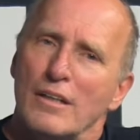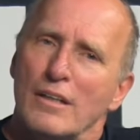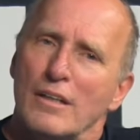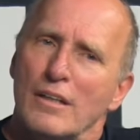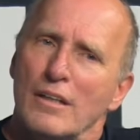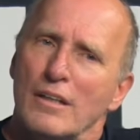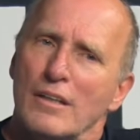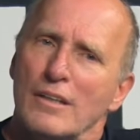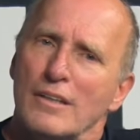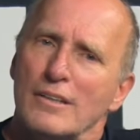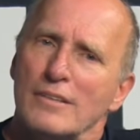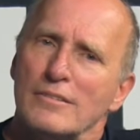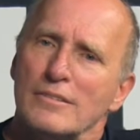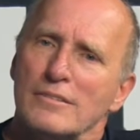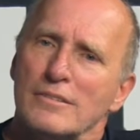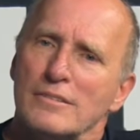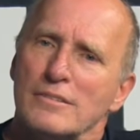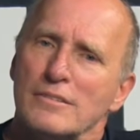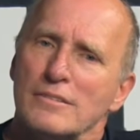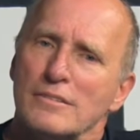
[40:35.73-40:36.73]

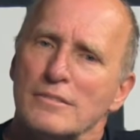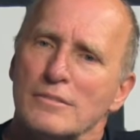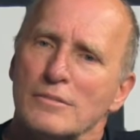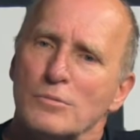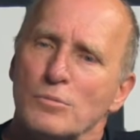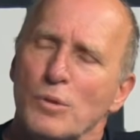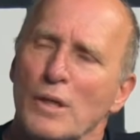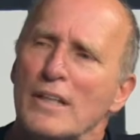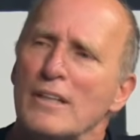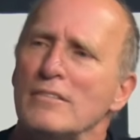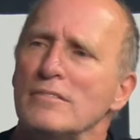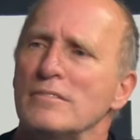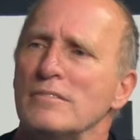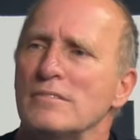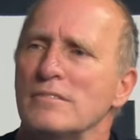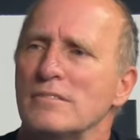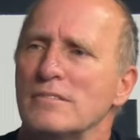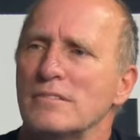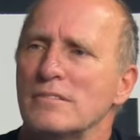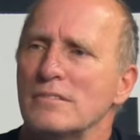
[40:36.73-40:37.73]
Well,
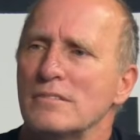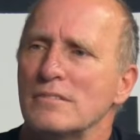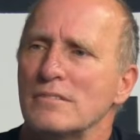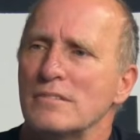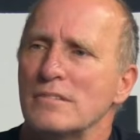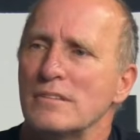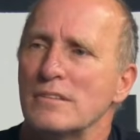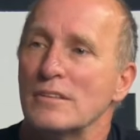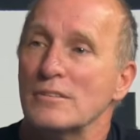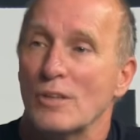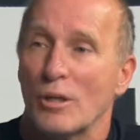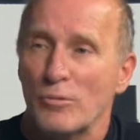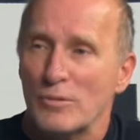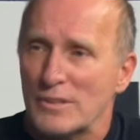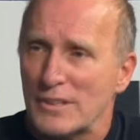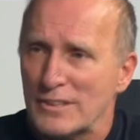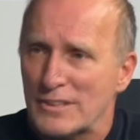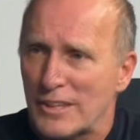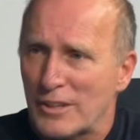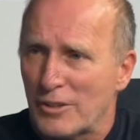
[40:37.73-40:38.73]
as long
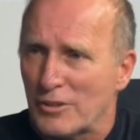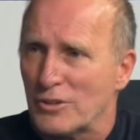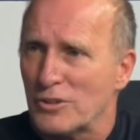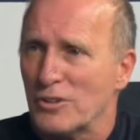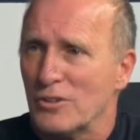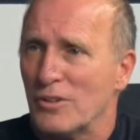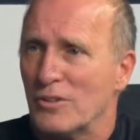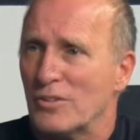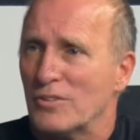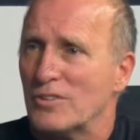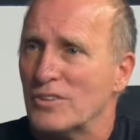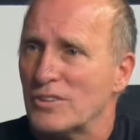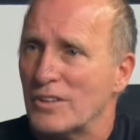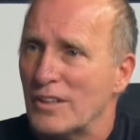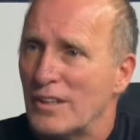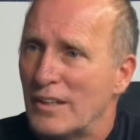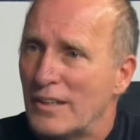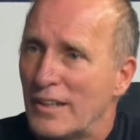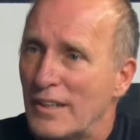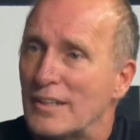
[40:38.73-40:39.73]
as it's here at church
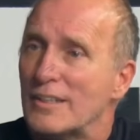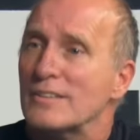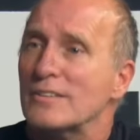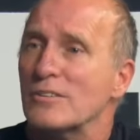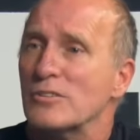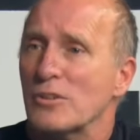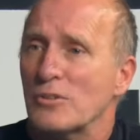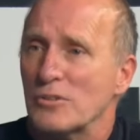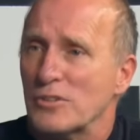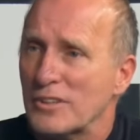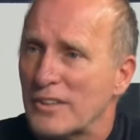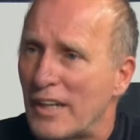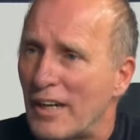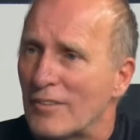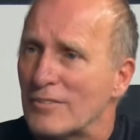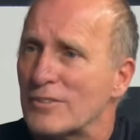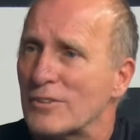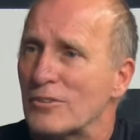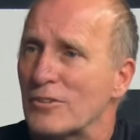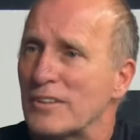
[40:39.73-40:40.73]
and it's a church
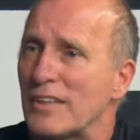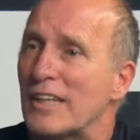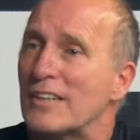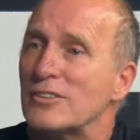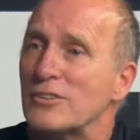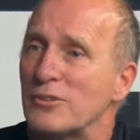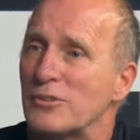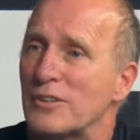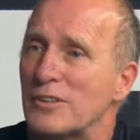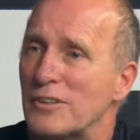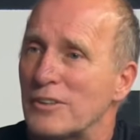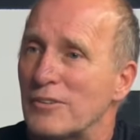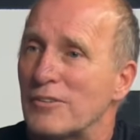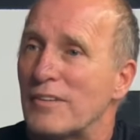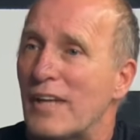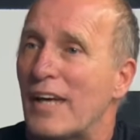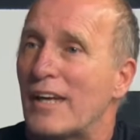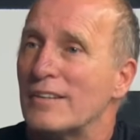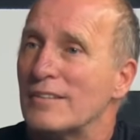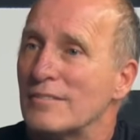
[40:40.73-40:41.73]
counselor, yes, you can do
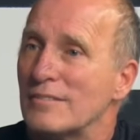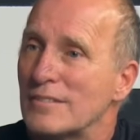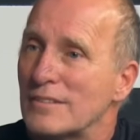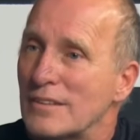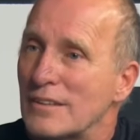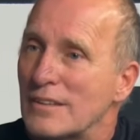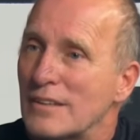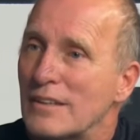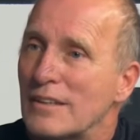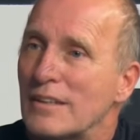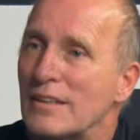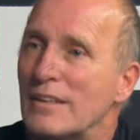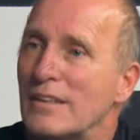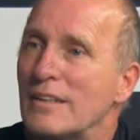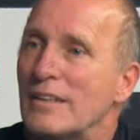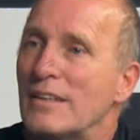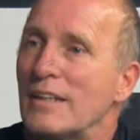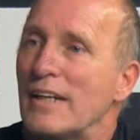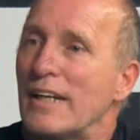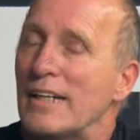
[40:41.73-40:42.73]
that.
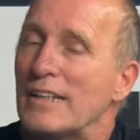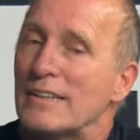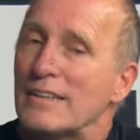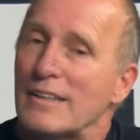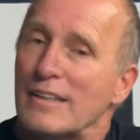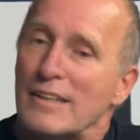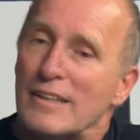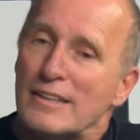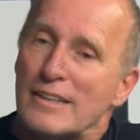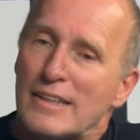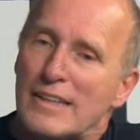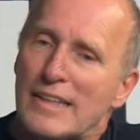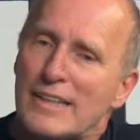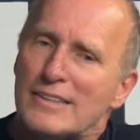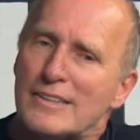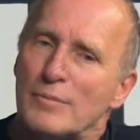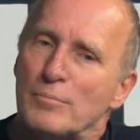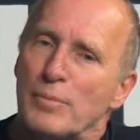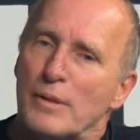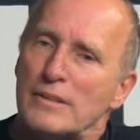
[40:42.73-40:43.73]
And he
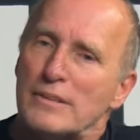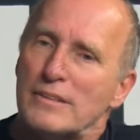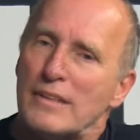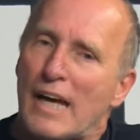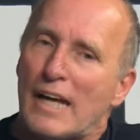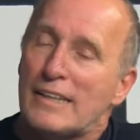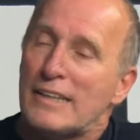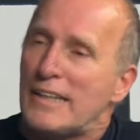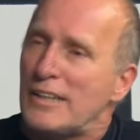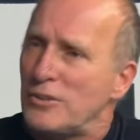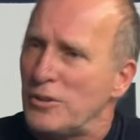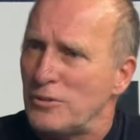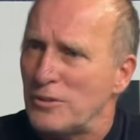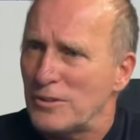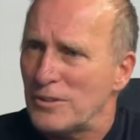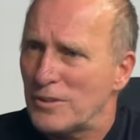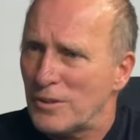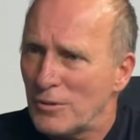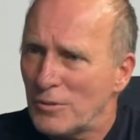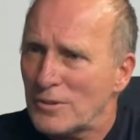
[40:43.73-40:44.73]
said, but I need you to
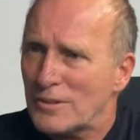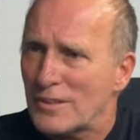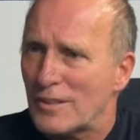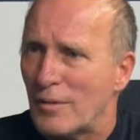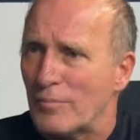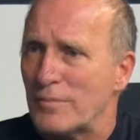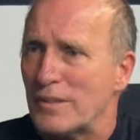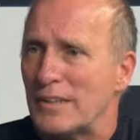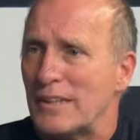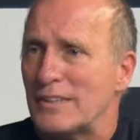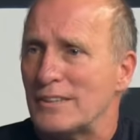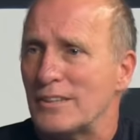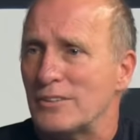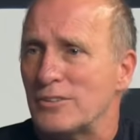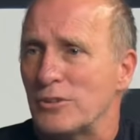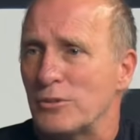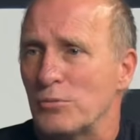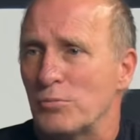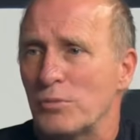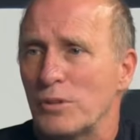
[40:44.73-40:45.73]
do something. He
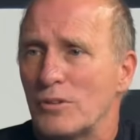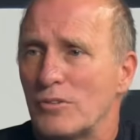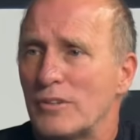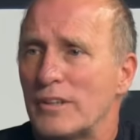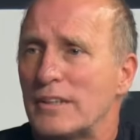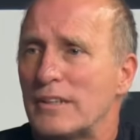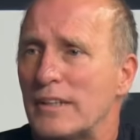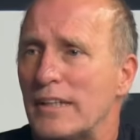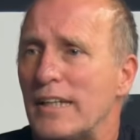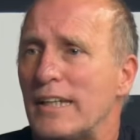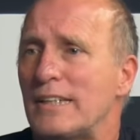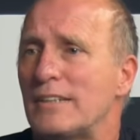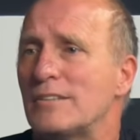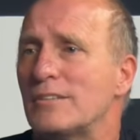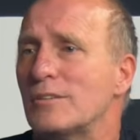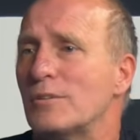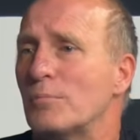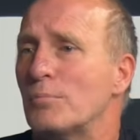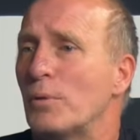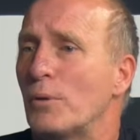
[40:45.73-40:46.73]
says, you really need
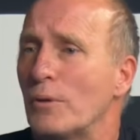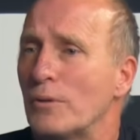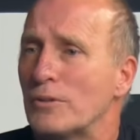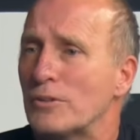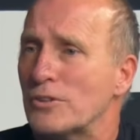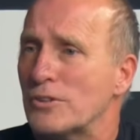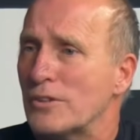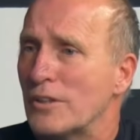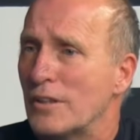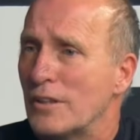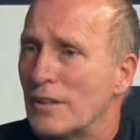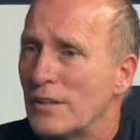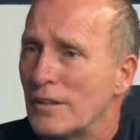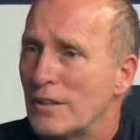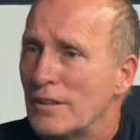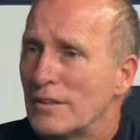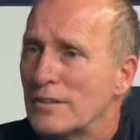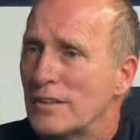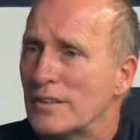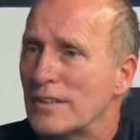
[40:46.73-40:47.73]
to push
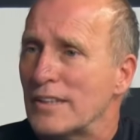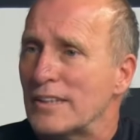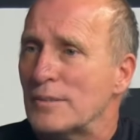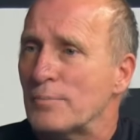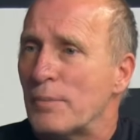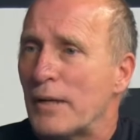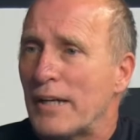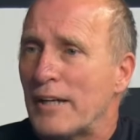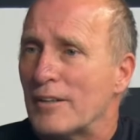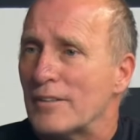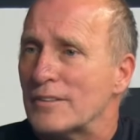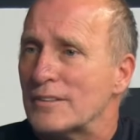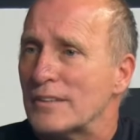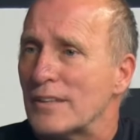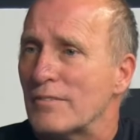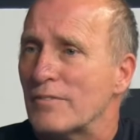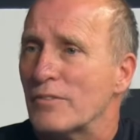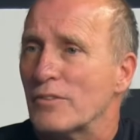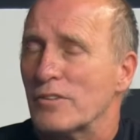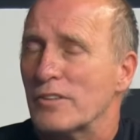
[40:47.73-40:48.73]
to these parents
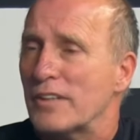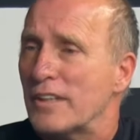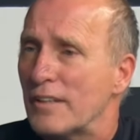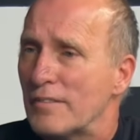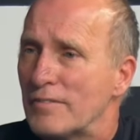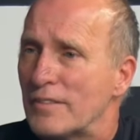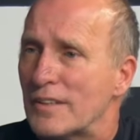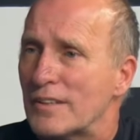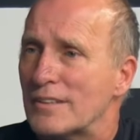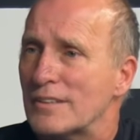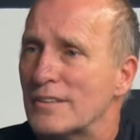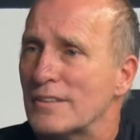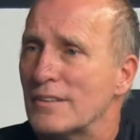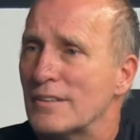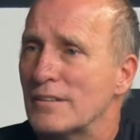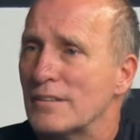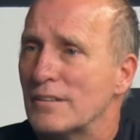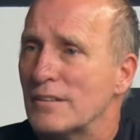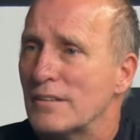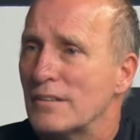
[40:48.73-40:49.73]
that forgiveness
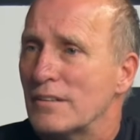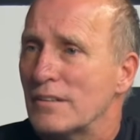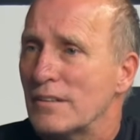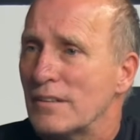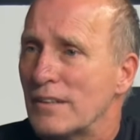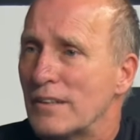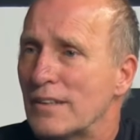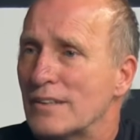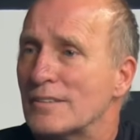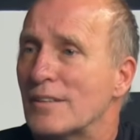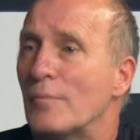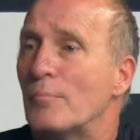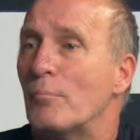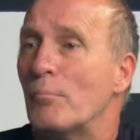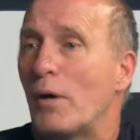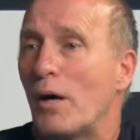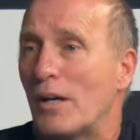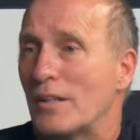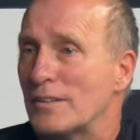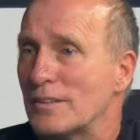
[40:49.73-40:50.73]
is a
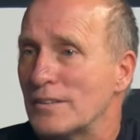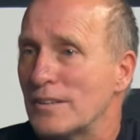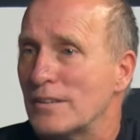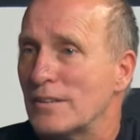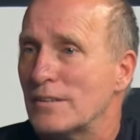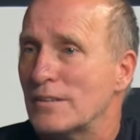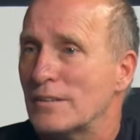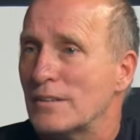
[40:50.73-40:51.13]
must.